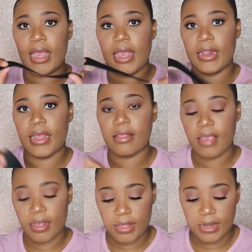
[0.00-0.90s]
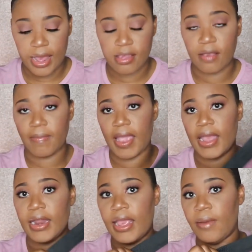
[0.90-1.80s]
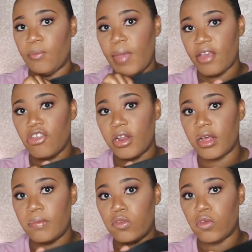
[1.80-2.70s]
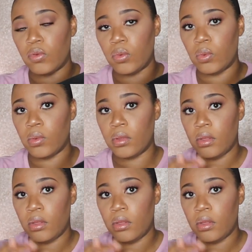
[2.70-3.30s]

and then take the elastic band and match it up to